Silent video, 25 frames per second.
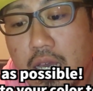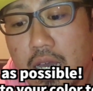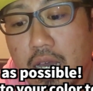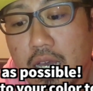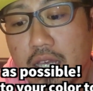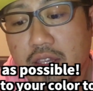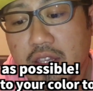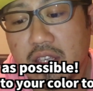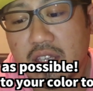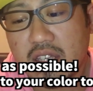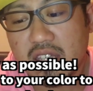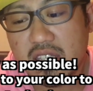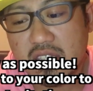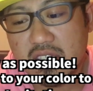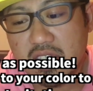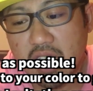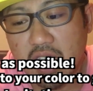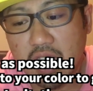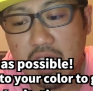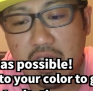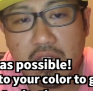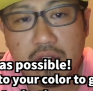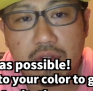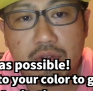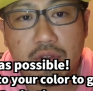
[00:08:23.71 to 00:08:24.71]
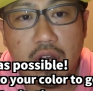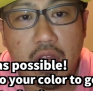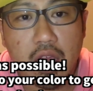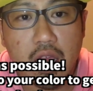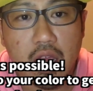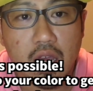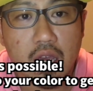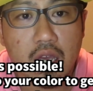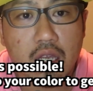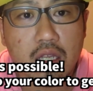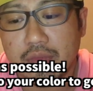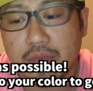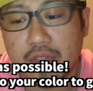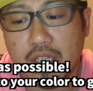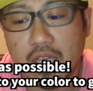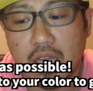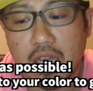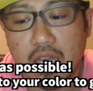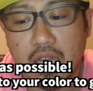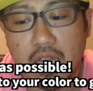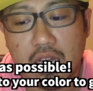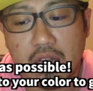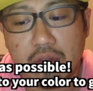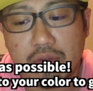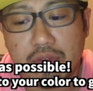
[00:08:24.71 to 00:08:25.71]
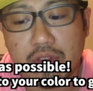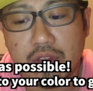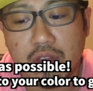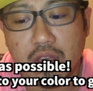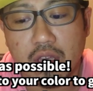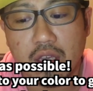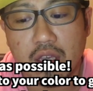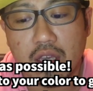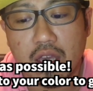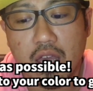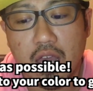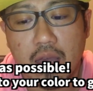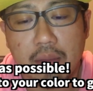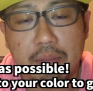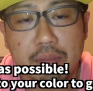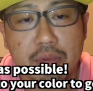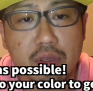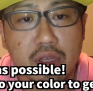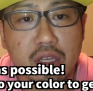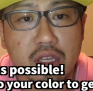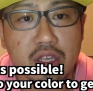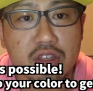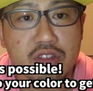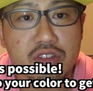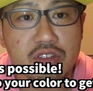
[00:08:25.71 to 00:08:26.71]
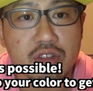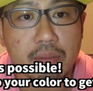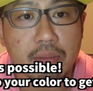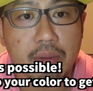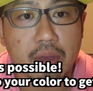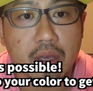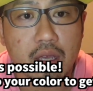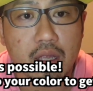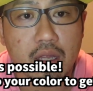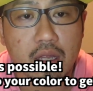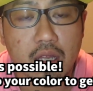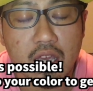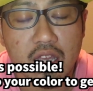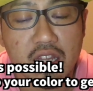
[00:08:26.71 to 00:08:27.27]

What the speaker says: I think it's kind of rare that kind of thing happening in Japan.